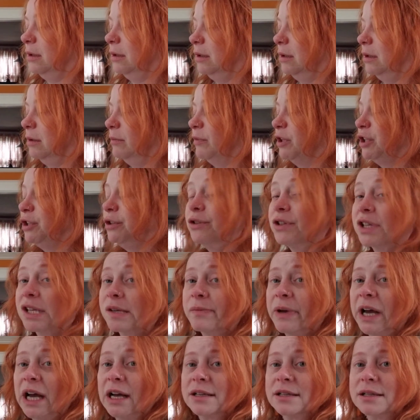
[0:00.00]
When using
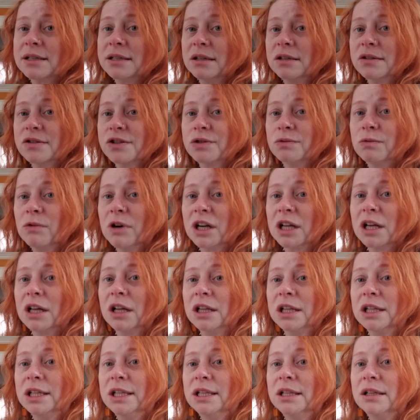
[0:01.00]
pastels, you want to
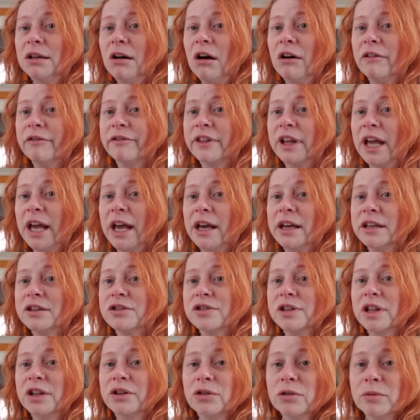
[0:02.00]
clean off the edge
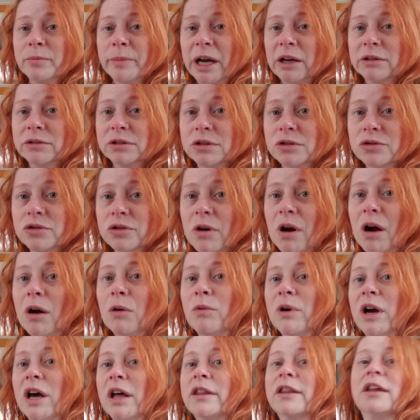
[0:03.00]
that you're about to draw
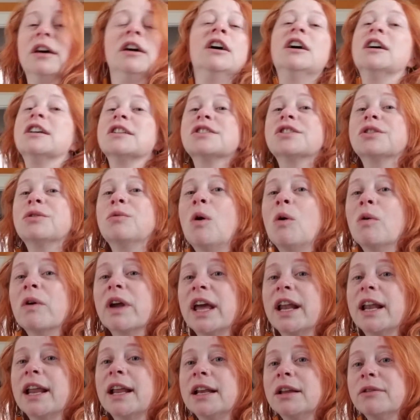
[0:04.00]
with so you won't get
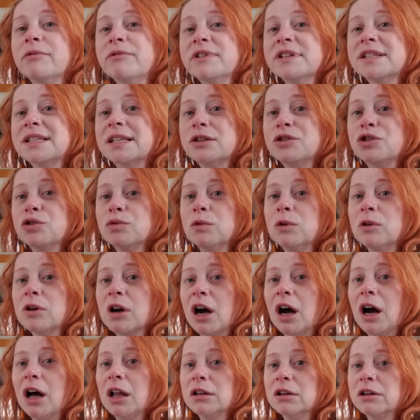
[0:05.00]
any residual
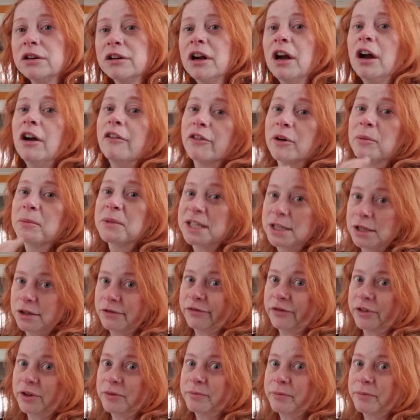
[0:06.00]
color from a different